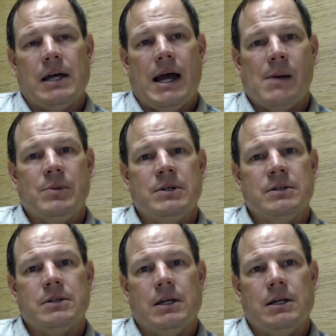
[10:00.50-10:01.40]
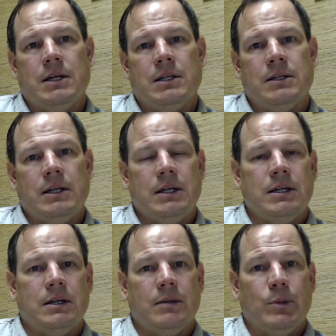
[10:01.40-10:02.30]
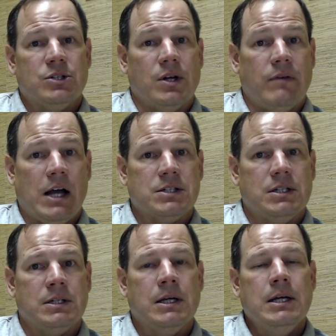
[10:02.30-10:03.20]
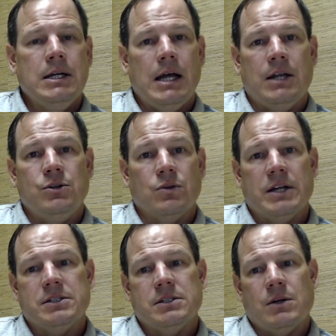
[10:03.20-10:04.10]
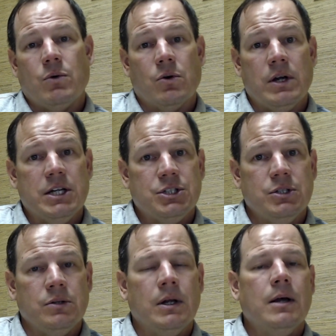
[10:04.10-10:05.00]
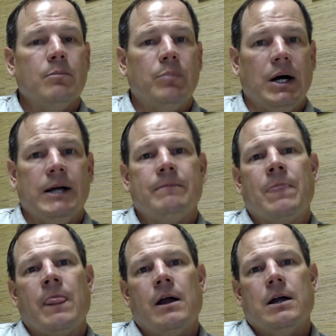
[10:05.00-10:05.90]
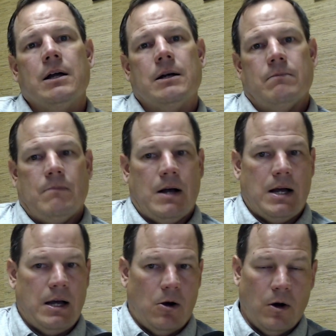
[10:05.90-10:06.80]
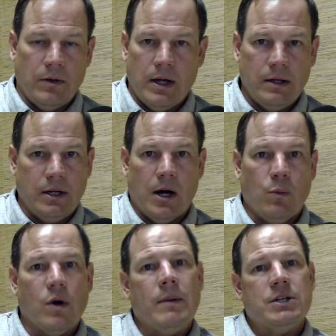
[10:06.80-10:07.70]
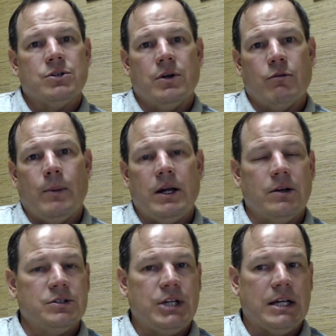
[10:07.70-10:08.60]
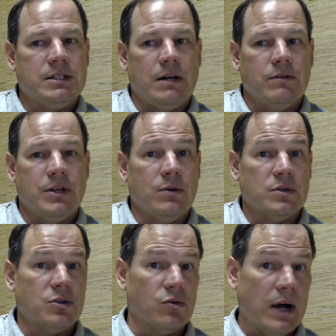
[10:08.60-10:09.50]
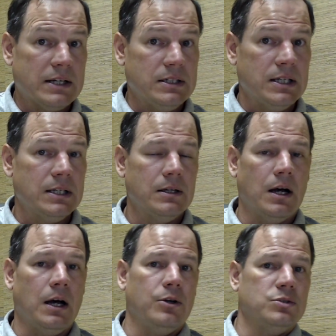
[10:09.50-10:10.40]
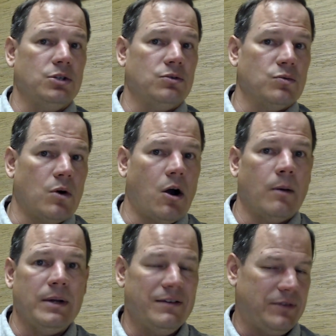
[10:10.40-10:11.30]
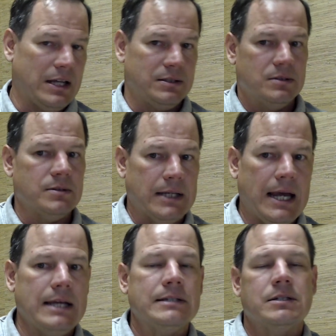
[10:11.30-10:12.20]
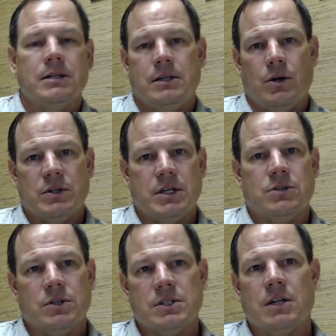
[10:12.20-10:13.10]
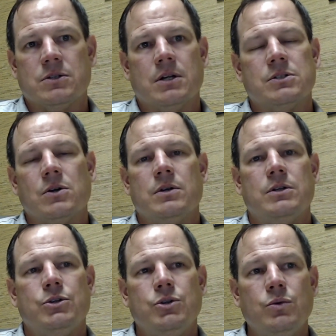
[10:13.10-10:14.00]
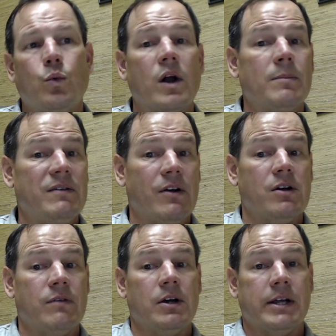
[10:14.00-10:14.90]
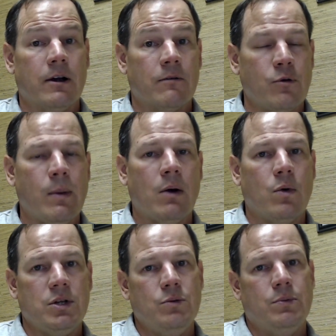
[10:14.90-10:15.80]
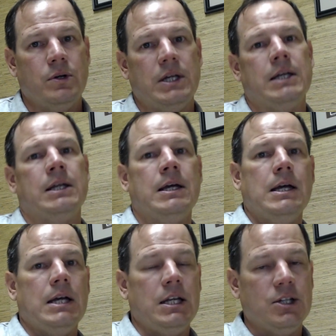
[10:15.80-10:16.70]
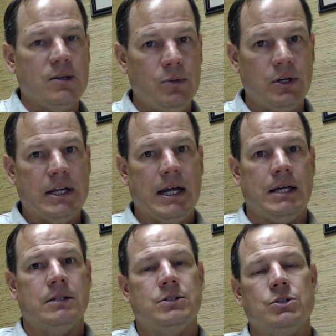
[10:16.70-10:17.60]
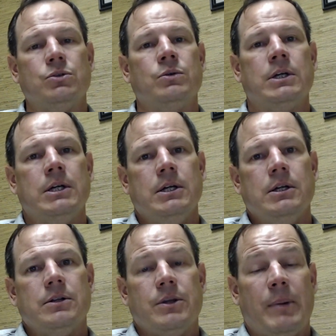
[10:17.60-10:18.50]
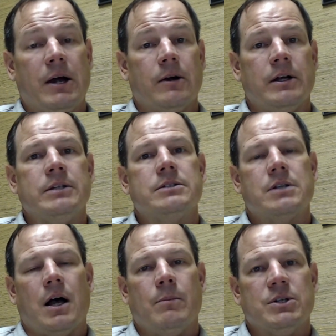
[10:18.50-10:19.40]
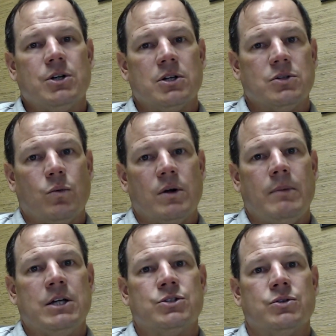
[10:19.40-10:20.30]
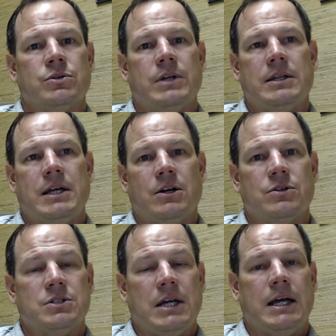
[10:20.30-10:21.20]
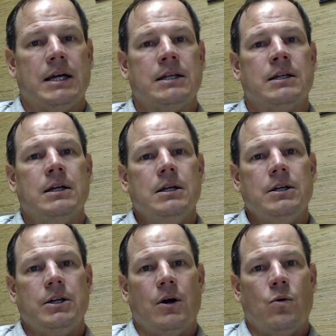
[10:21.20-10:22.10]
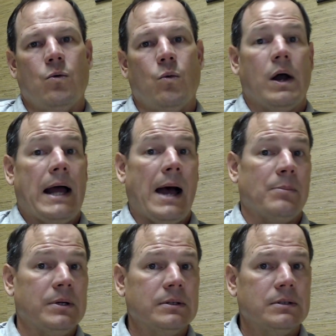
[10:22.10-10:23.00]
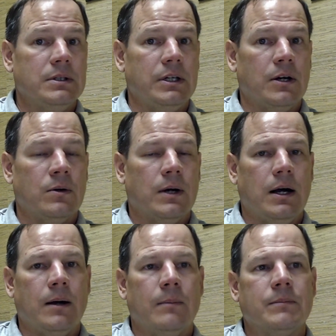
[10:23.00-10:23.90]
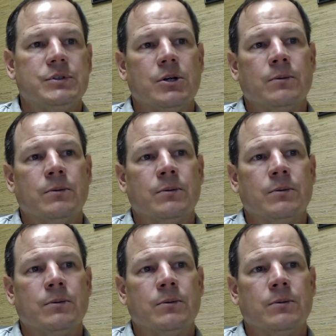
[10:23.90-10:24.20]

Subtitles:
that happened and the administrative action and new license that we were issued, but I want to make sure everybody understands that everything was corrected, no children were harmed, if that's the case, and et cetera, et cetera. So you do want to be very, very careful about what you put in and you communicate to the parents, but you also want to make sure that they understand, what happened. And